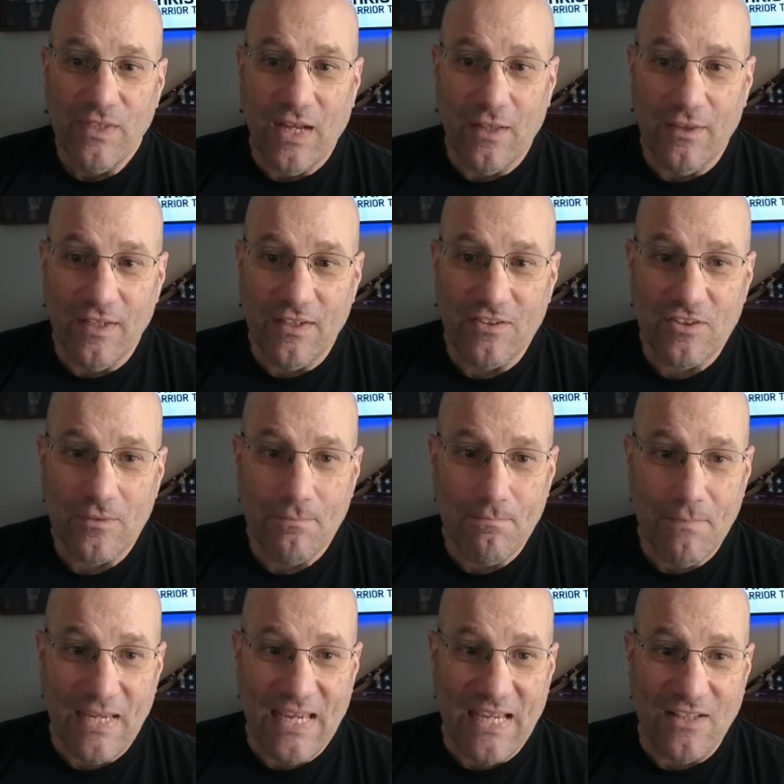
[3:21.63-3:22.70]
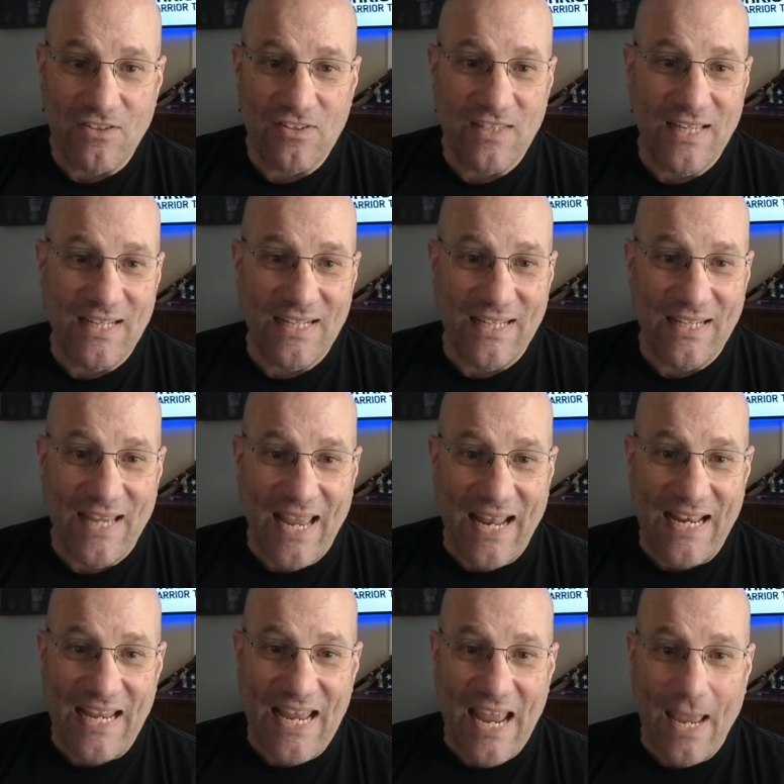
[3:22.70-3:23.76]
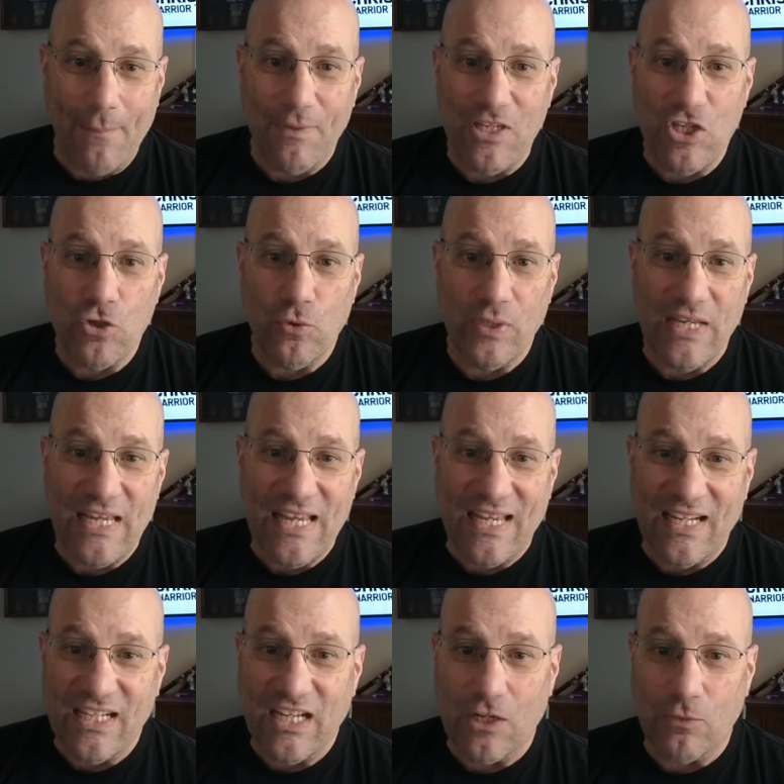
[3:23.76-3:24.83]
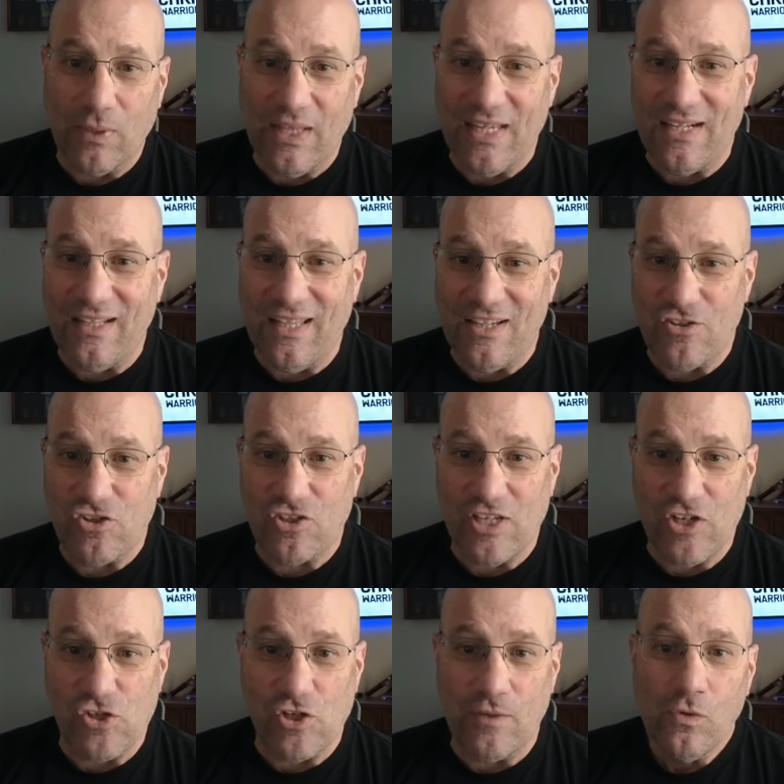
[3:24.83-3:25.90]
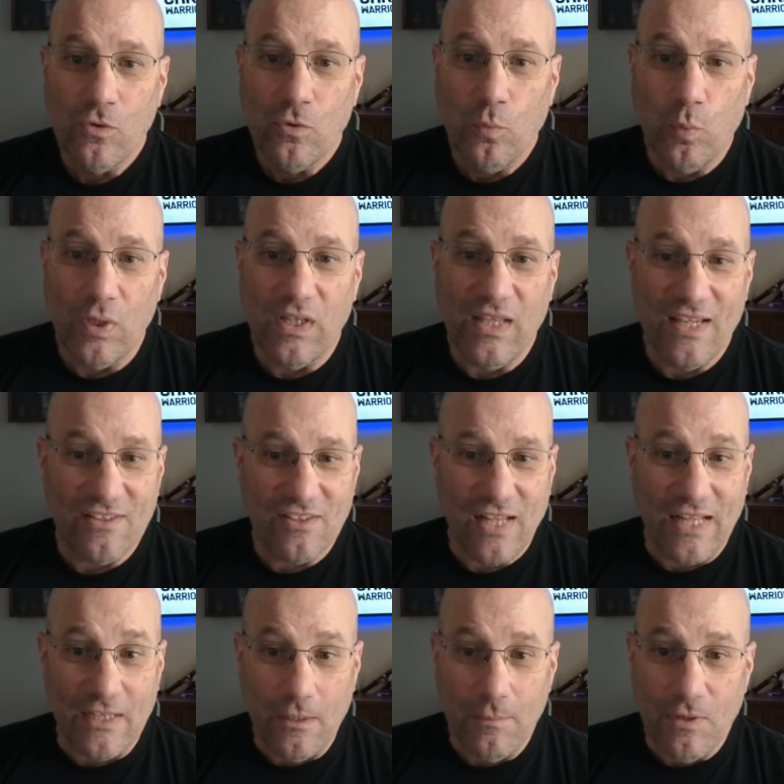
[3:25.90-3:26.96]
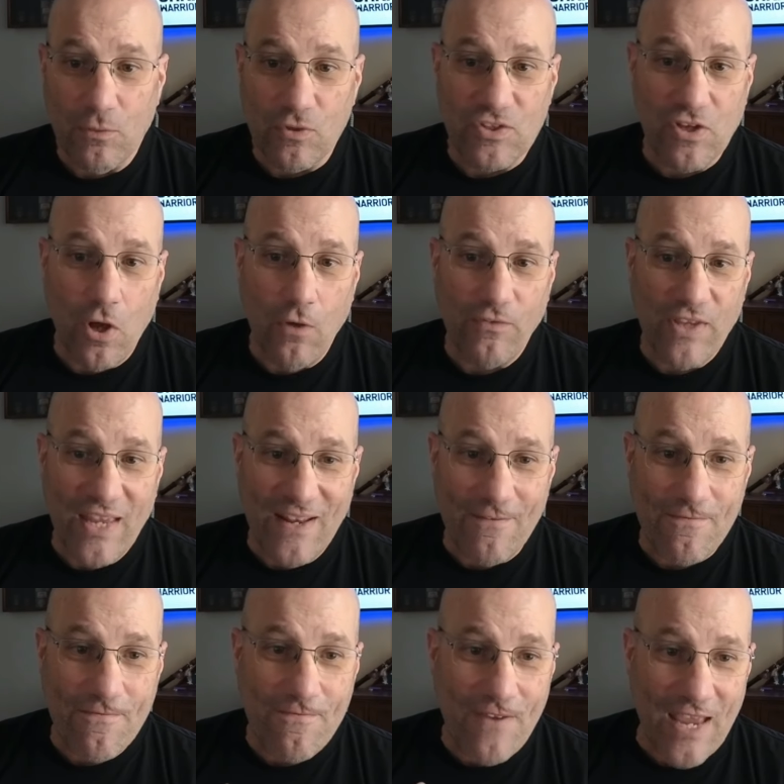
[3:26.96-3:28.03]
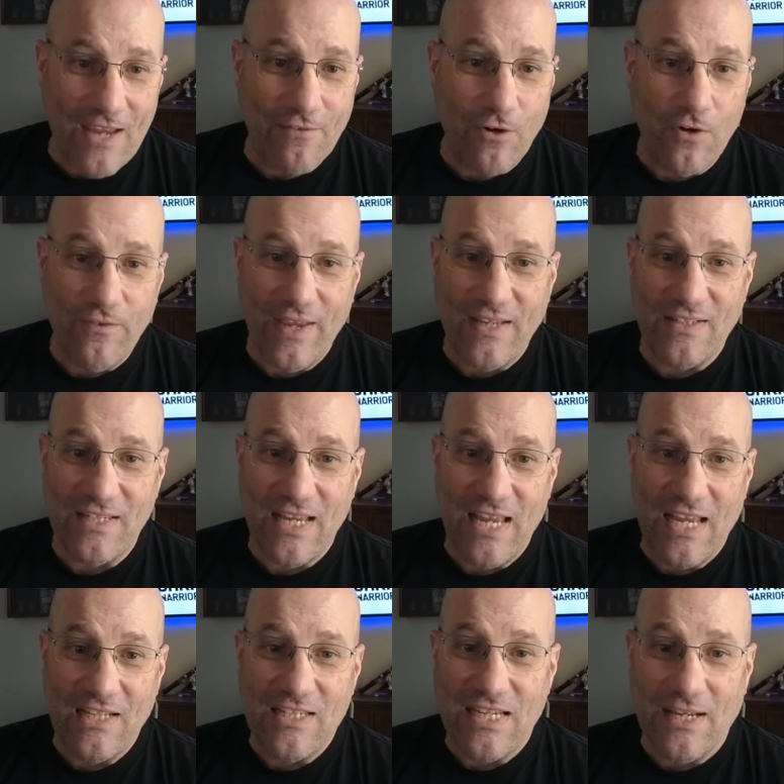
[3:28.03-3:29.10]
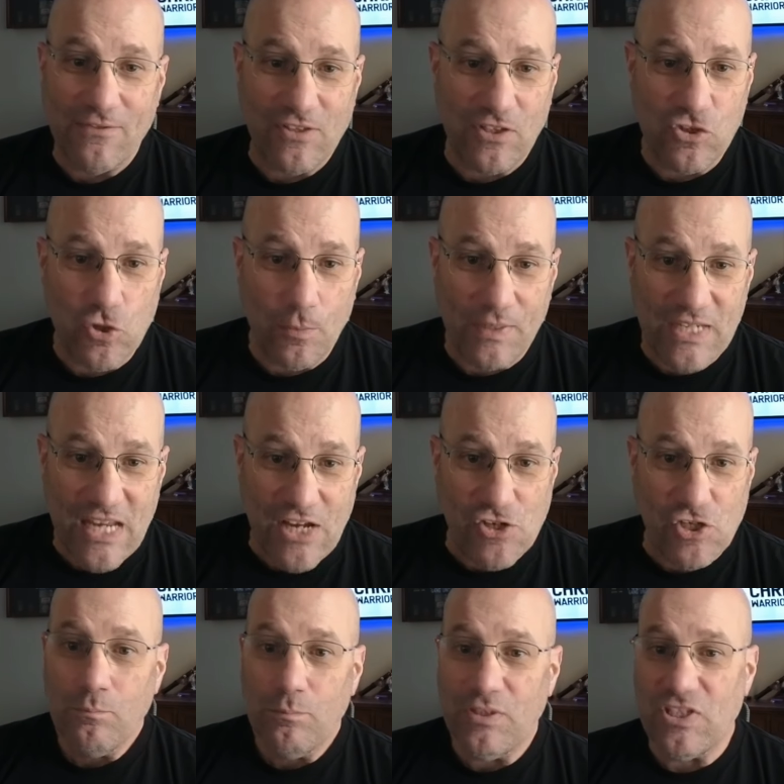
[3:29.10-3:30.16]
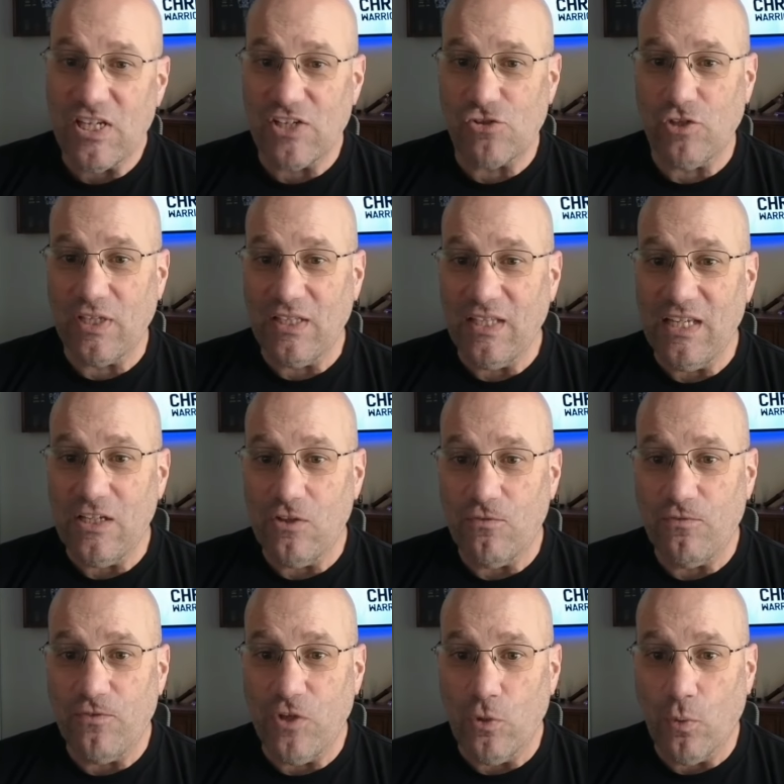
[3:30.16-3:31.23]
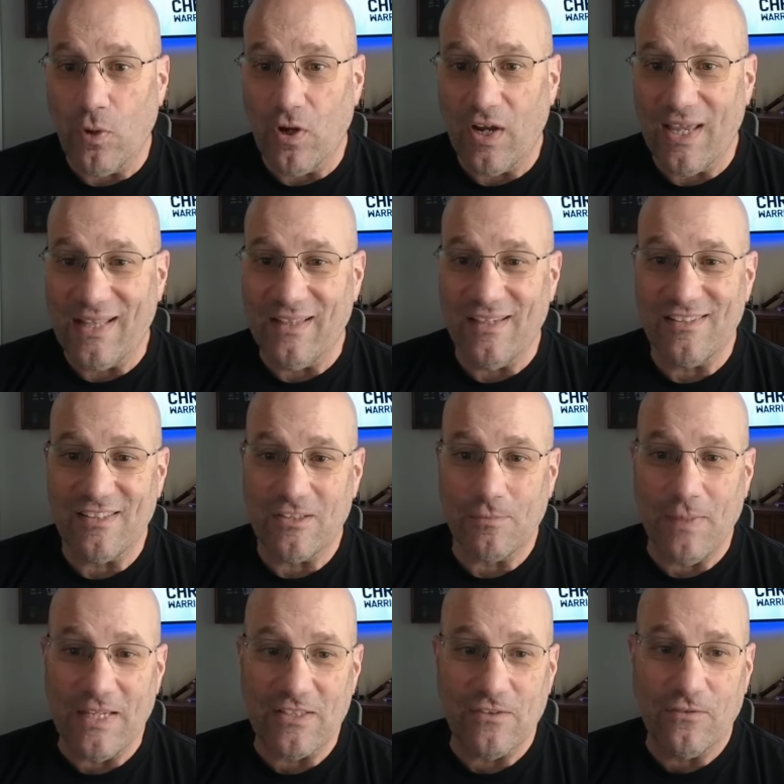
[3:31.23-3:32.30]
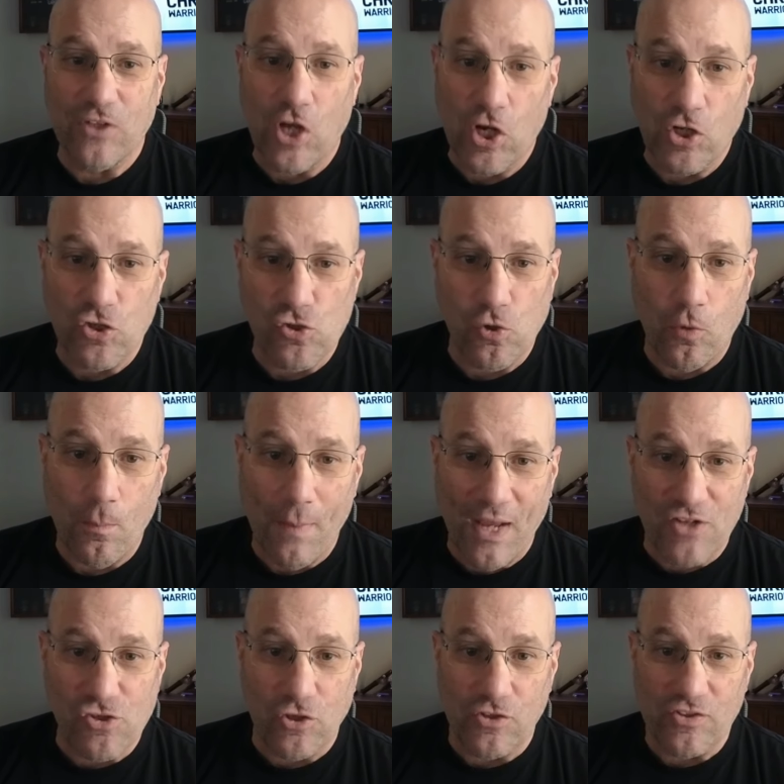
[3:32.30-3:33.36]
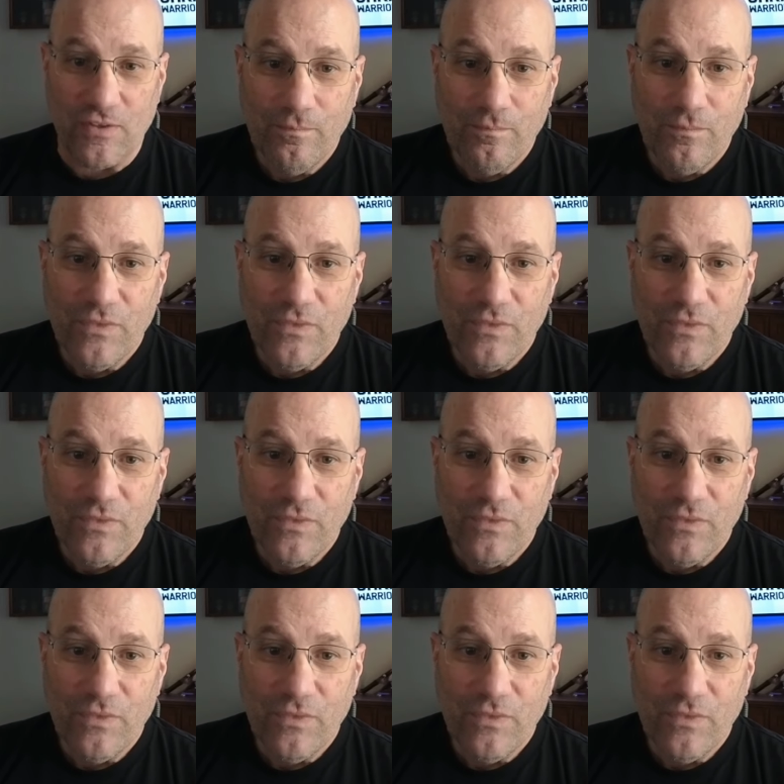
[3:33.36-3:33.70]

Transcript: Now, this means that any ambiguity in gun-related legislation would less likely be resolved in favor of A T F's interpretation, potentially leading to fewer and less expansive gun control measures.